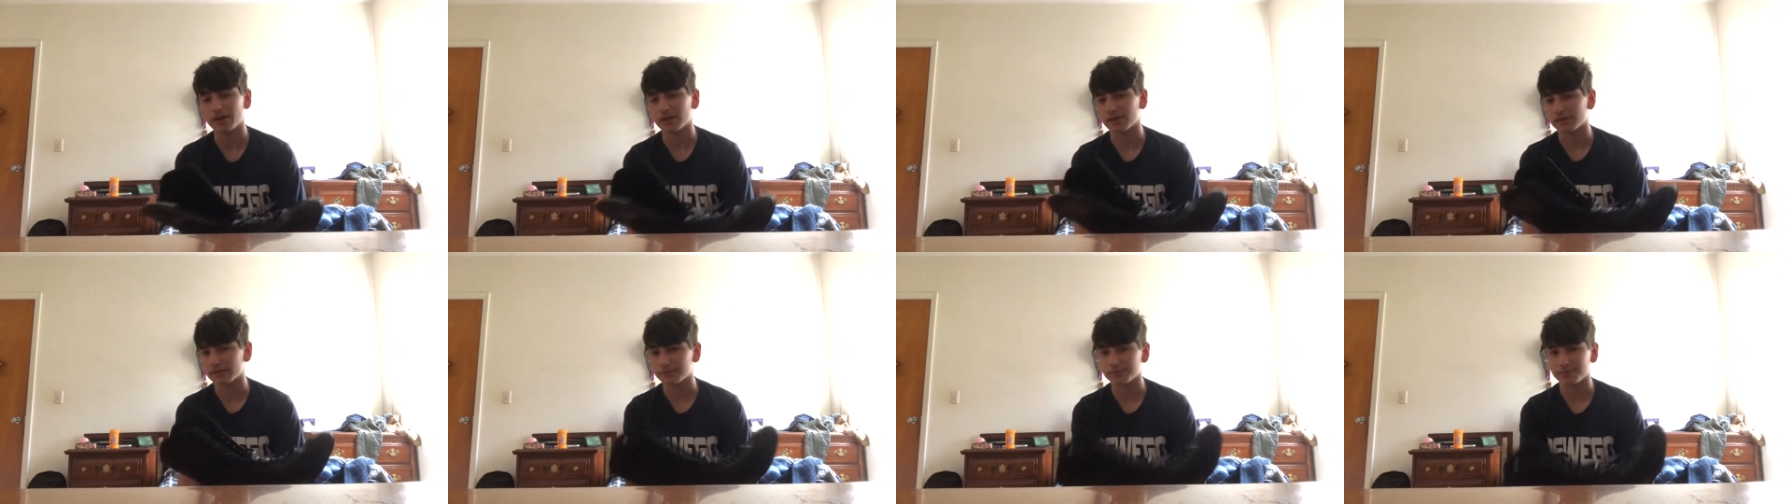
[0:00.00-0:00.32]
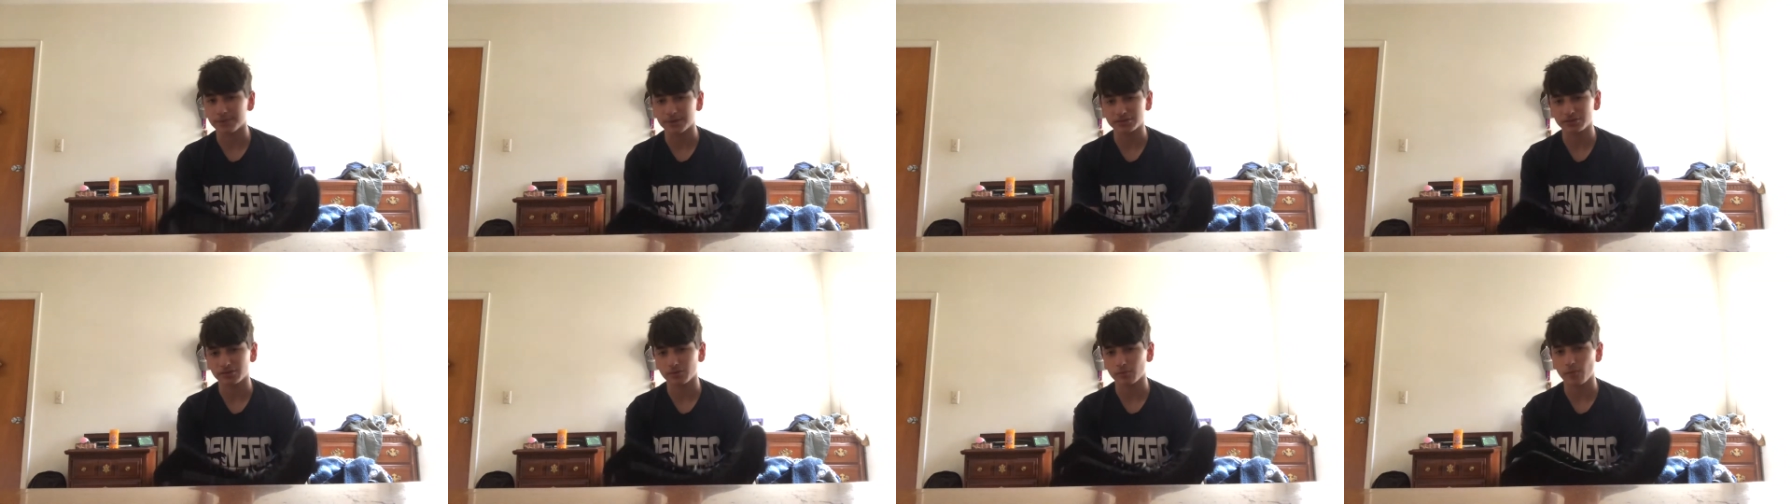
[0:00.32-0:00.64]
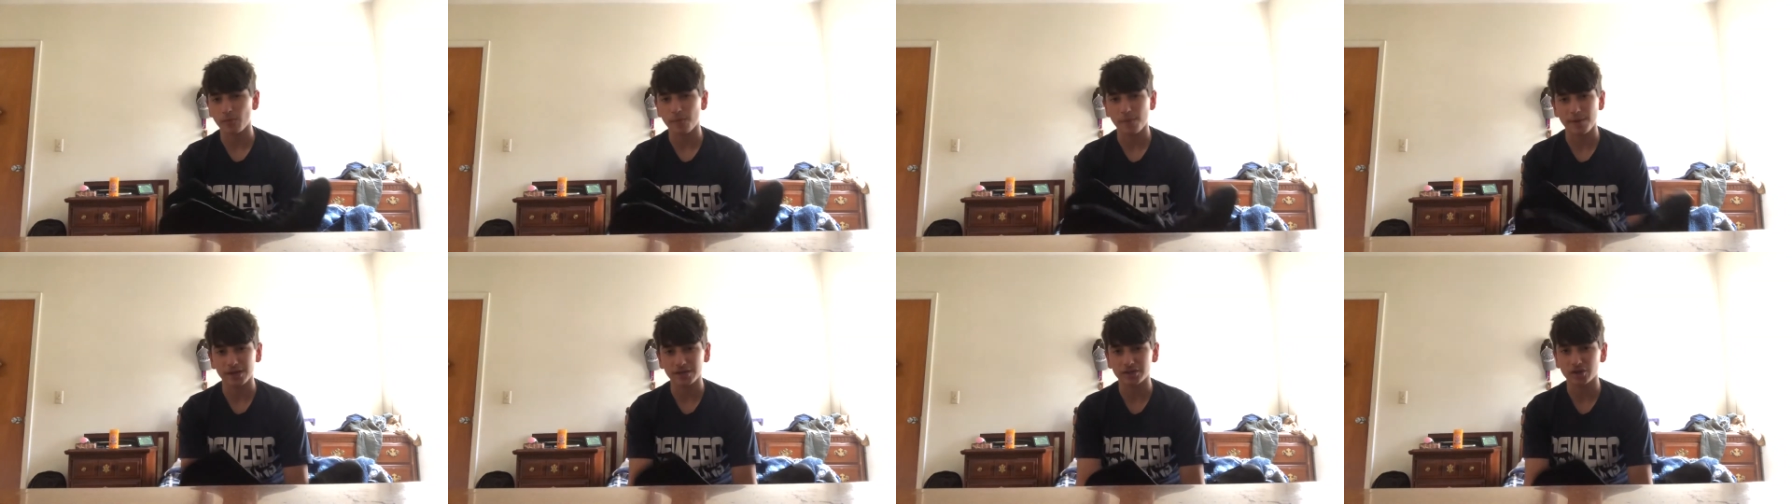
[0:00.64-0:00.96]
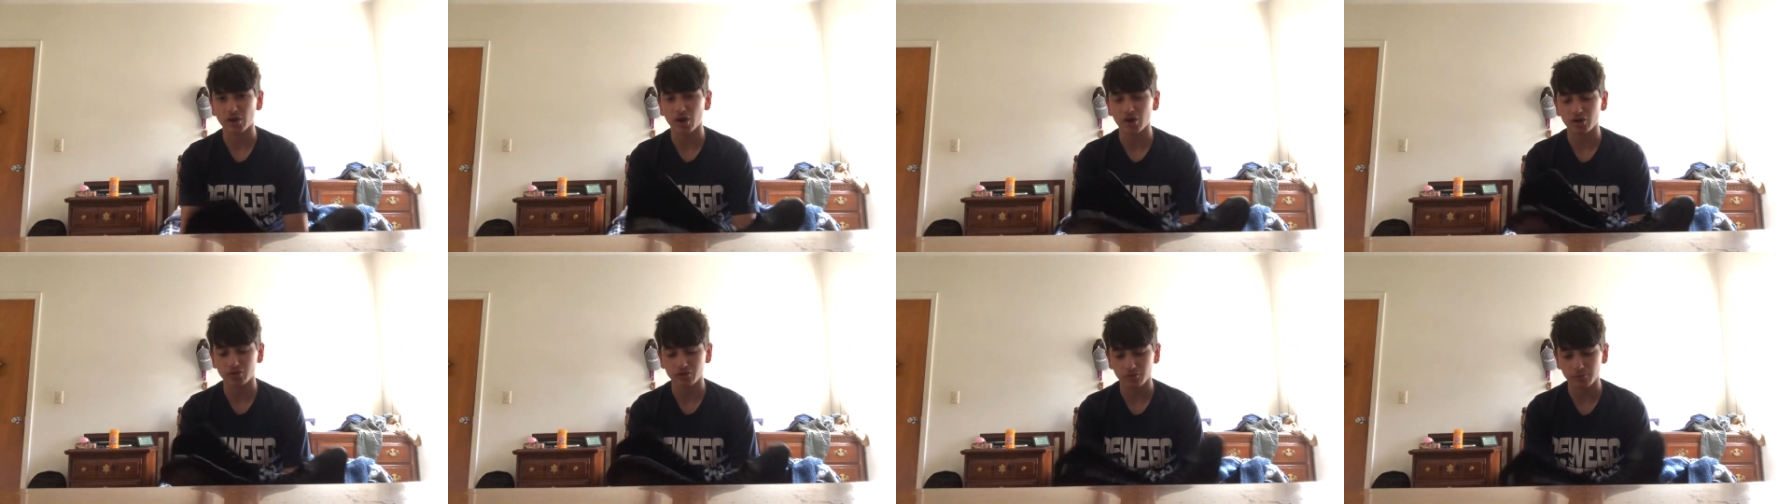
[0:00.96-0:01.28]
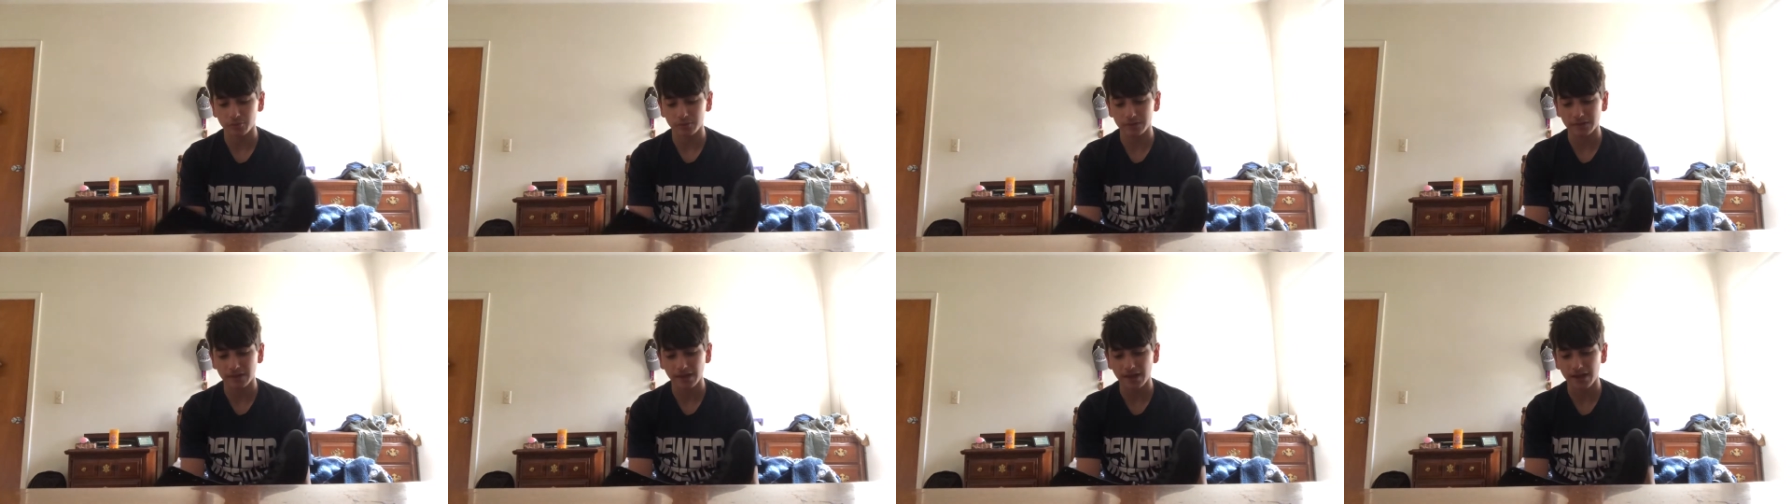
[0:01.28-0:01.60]
especially with my dog
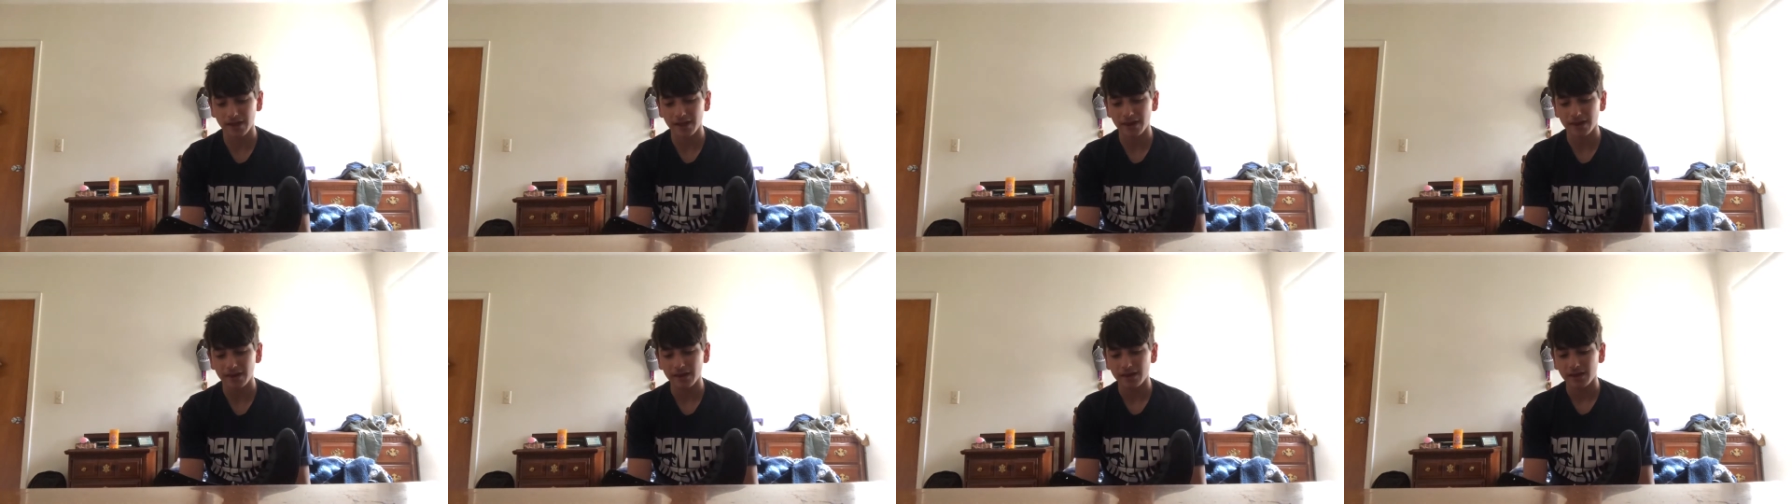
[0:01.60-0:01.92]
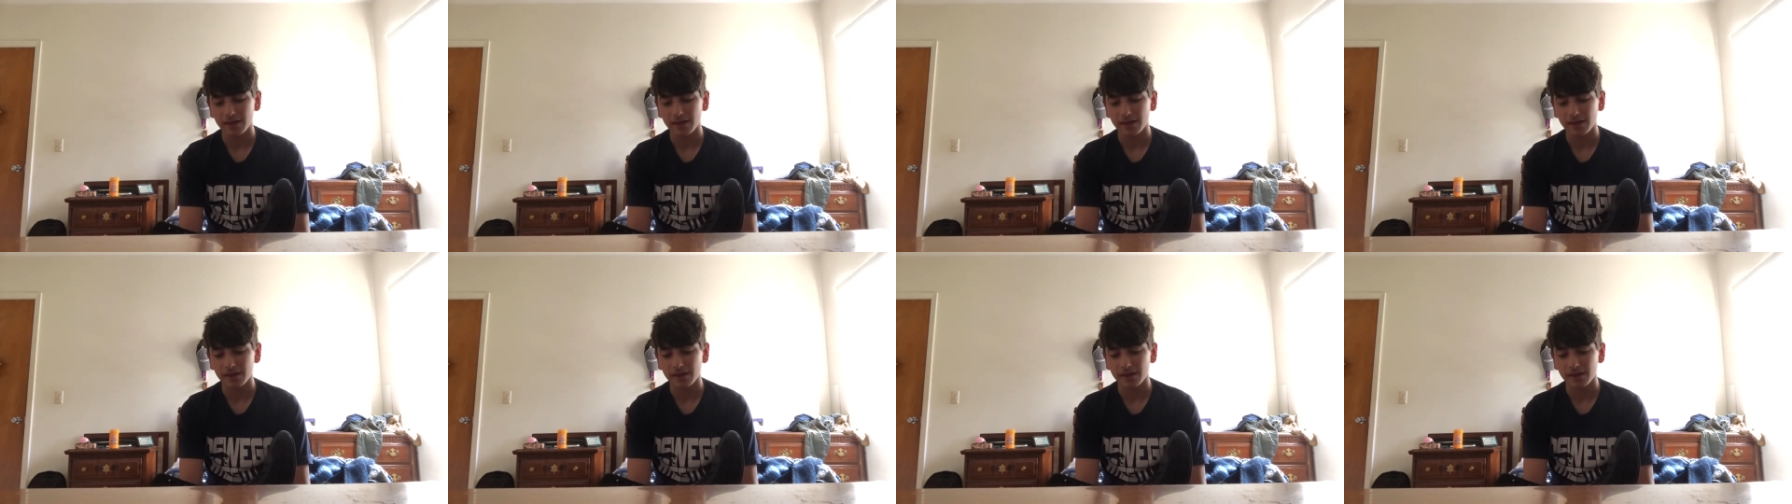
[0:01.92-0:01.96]
doing that,